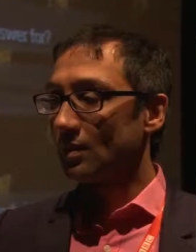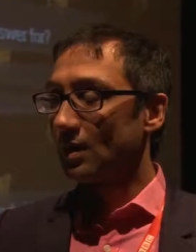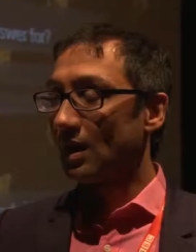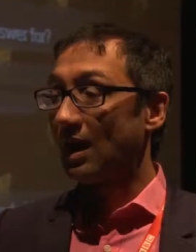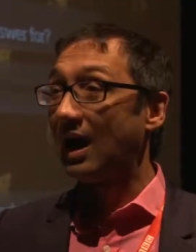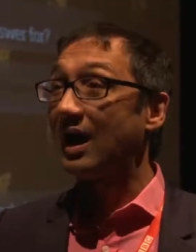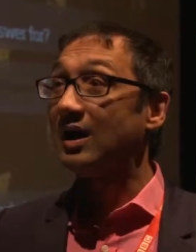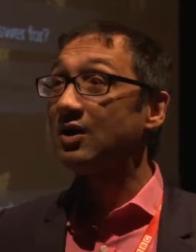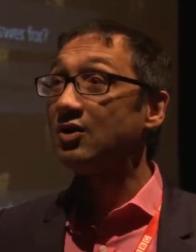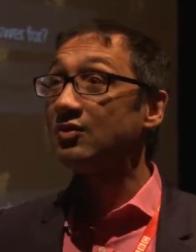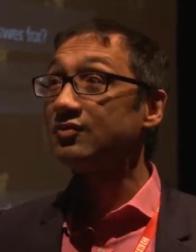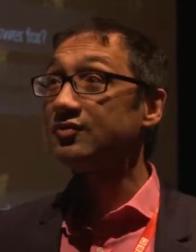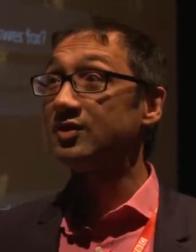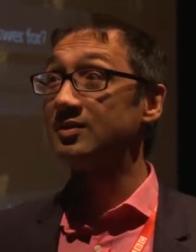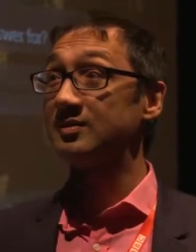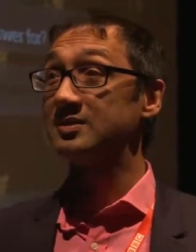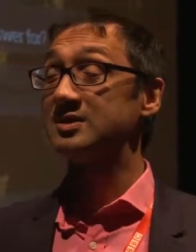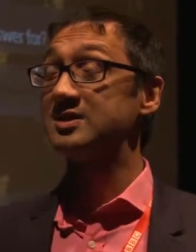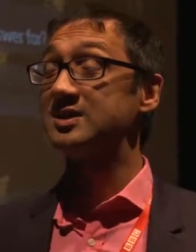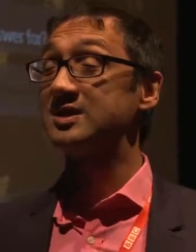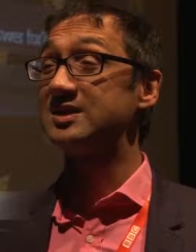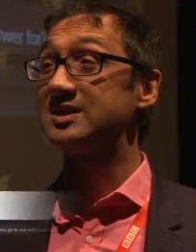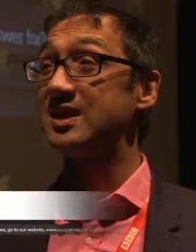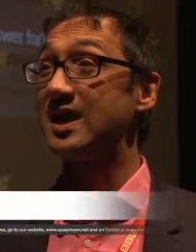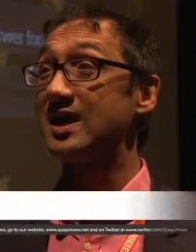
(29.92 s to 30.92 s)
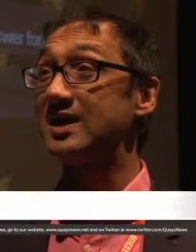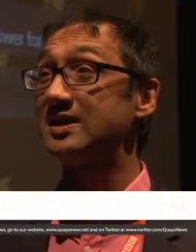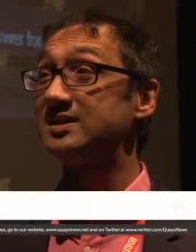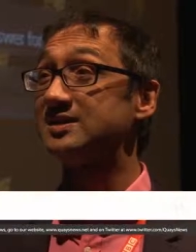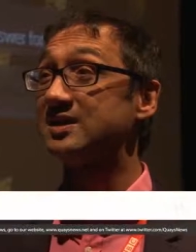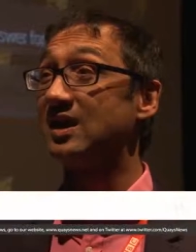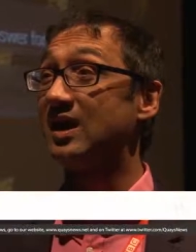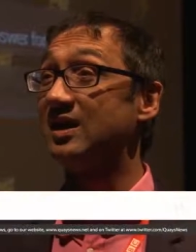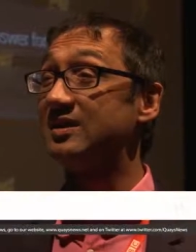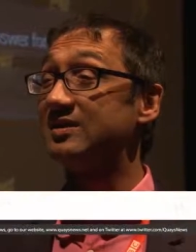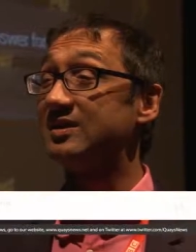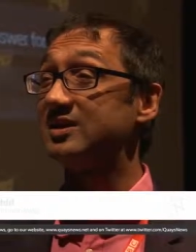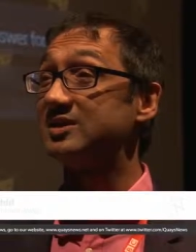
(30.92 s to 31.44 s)
I love coming to
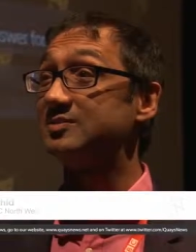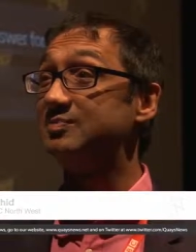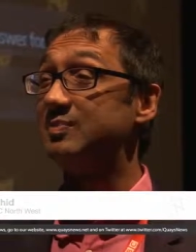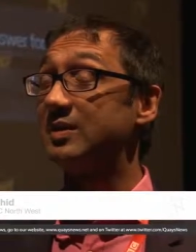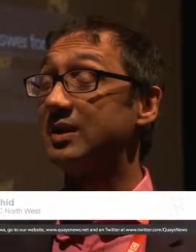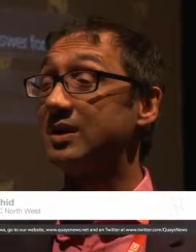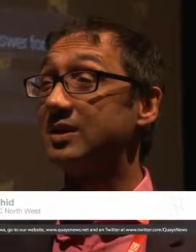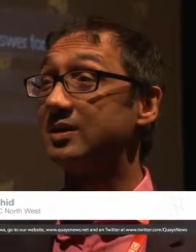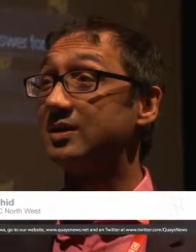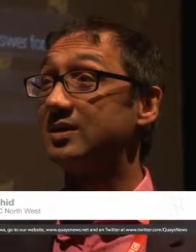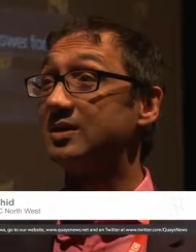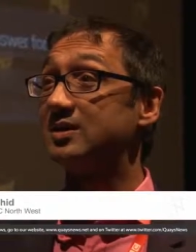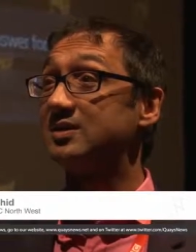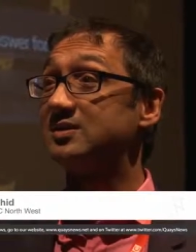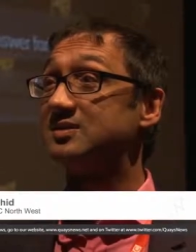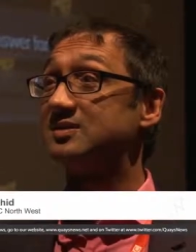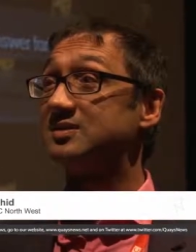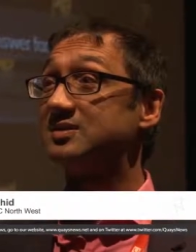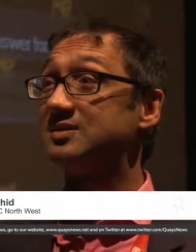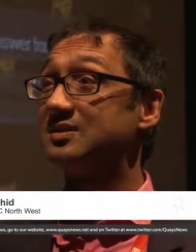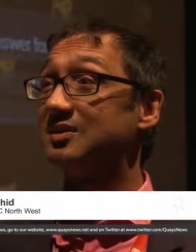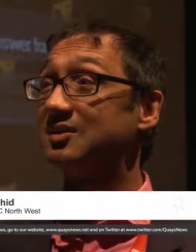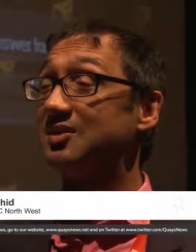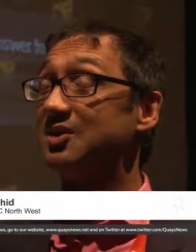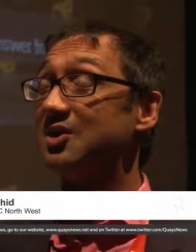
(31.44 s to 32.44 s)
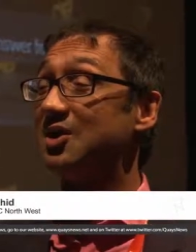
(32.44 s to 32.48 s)
days like this because,